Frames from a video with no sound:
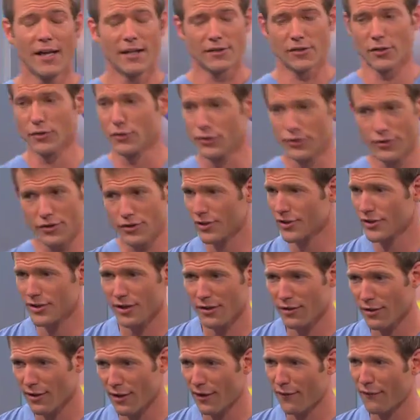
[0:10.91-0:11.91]
So just
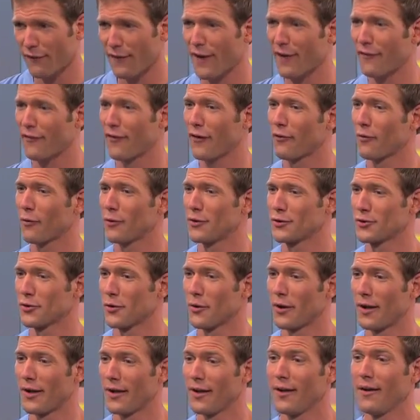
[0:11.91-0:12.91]
to clarify for everyone,
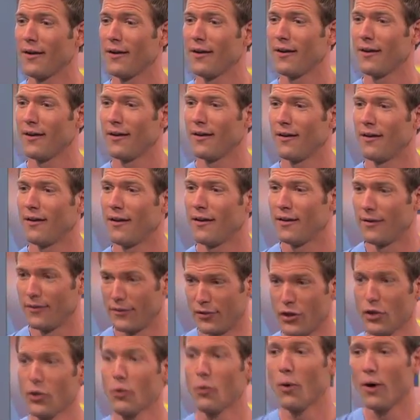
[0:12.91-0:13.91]
Joy,
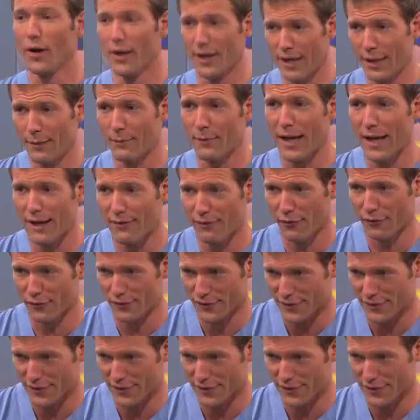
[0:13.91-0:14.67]
you want him to have a